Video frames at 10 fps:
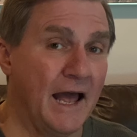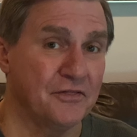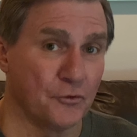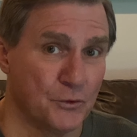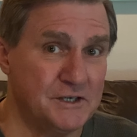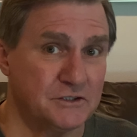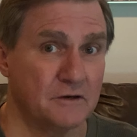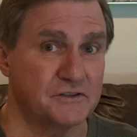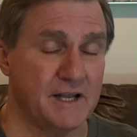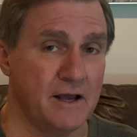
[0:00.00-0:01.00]
at the risk
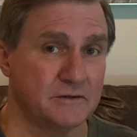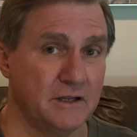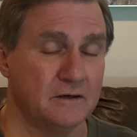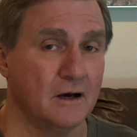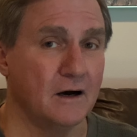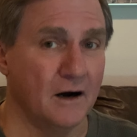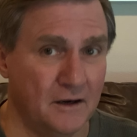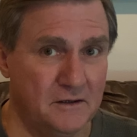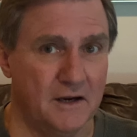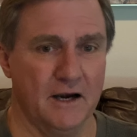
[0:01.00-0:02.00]
of sounding
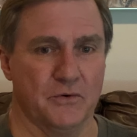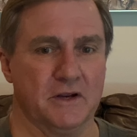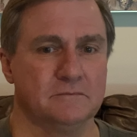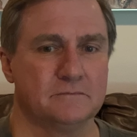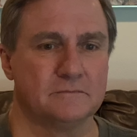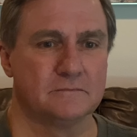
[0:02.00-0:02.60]
uncaring,